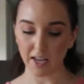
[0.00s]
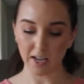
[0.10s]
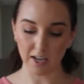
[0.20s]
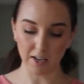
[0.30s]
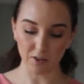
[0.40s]

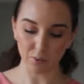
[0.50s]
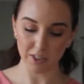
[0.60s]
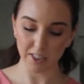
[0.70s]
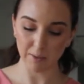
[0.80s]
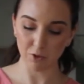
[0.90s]
And the
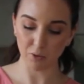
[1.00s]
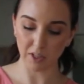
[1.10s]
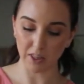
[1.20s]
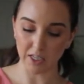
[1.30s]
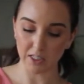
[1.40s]
reason I'm
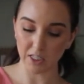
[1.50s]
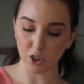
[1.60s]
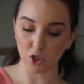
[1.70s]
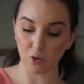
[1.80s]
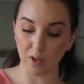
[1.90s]
doing this is
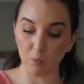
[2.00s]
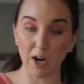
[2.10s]
so then